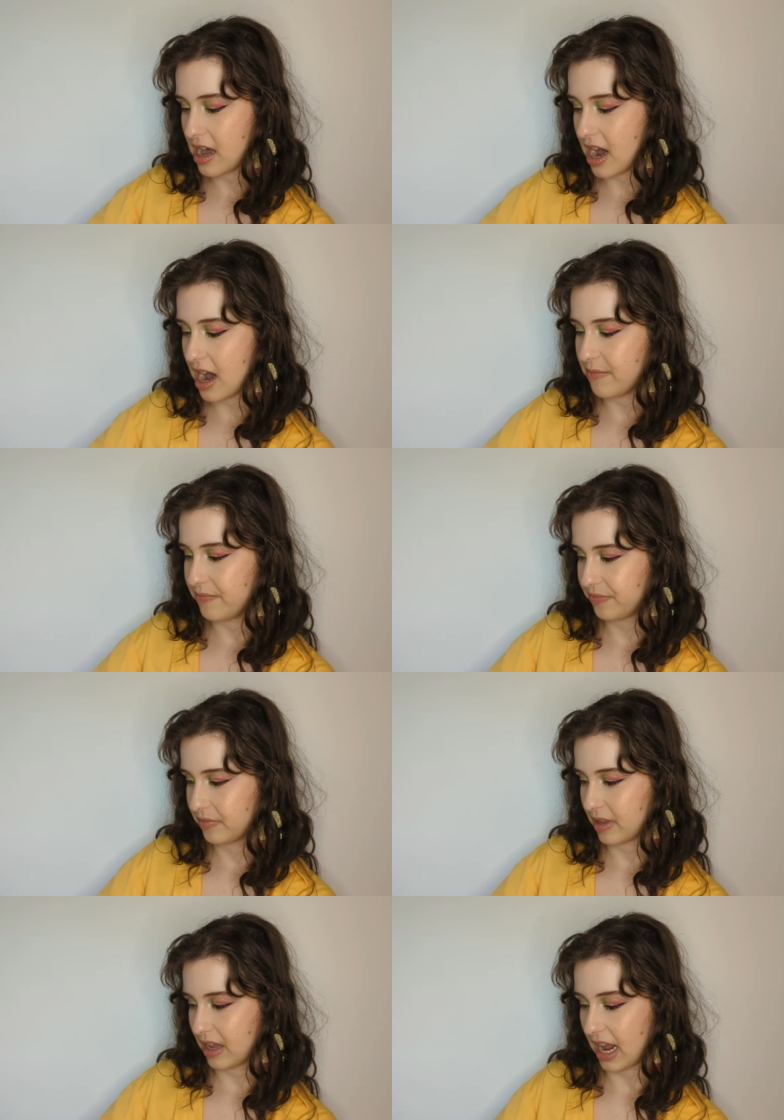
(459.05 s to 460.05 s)
um,
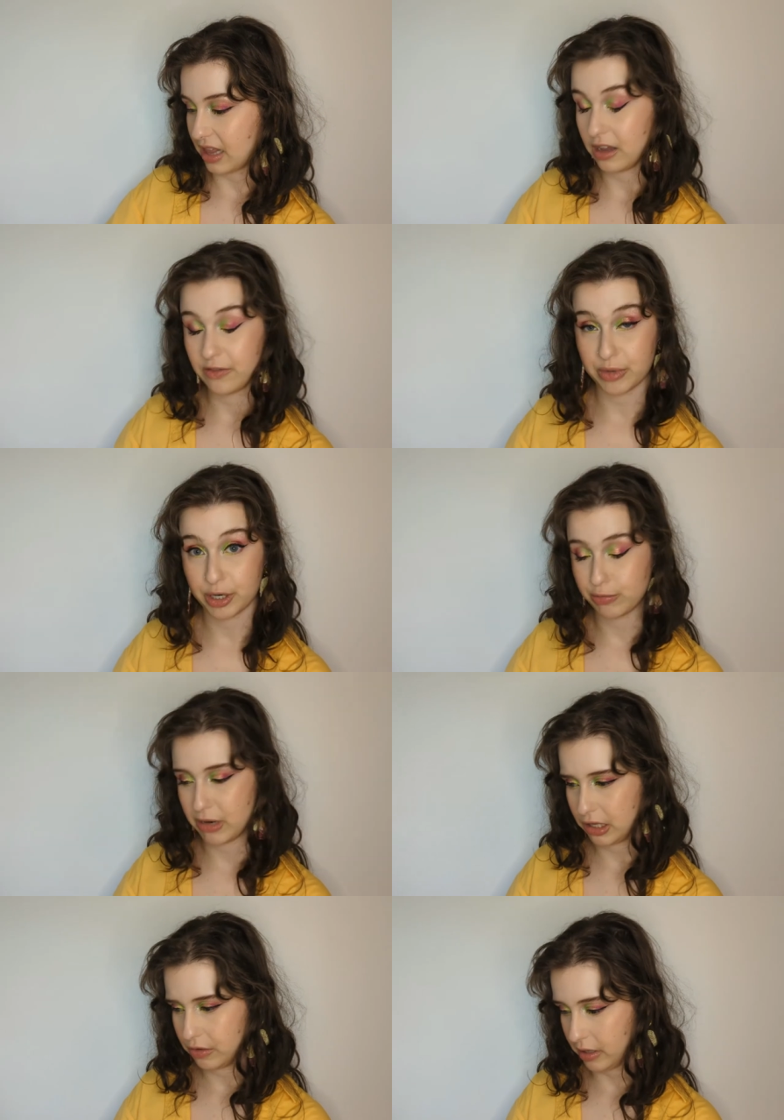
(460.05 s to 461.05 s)
and I love
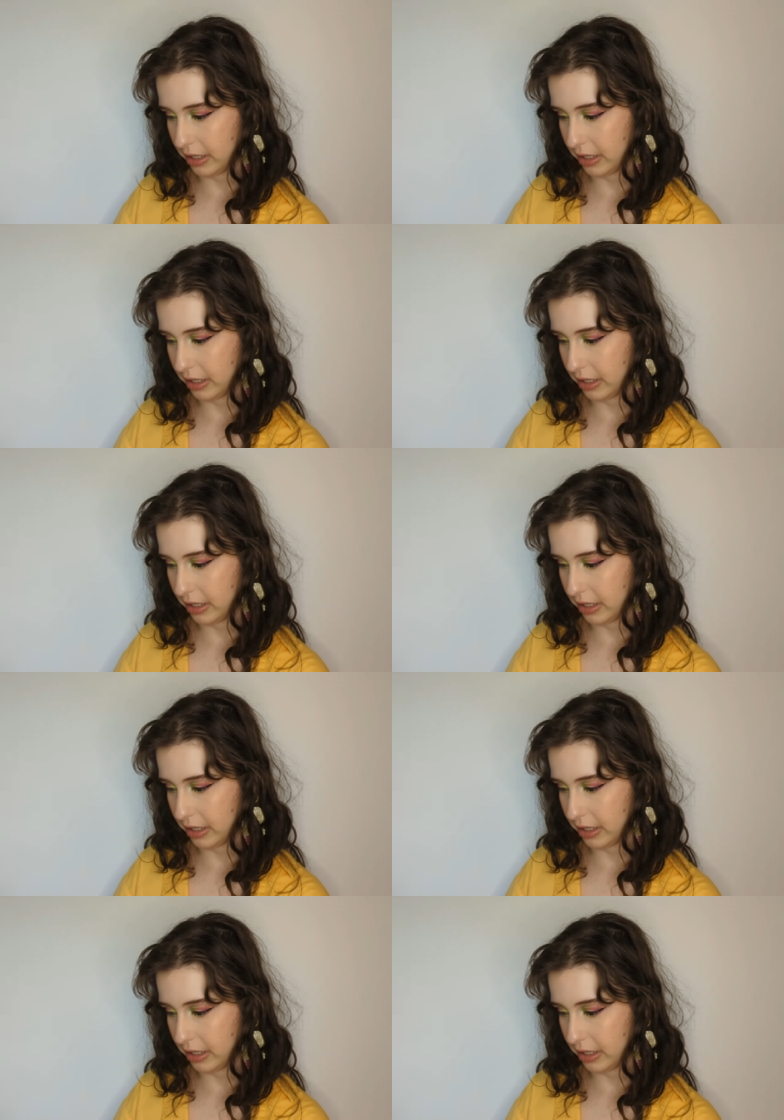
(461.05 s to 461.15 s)
marshmallow,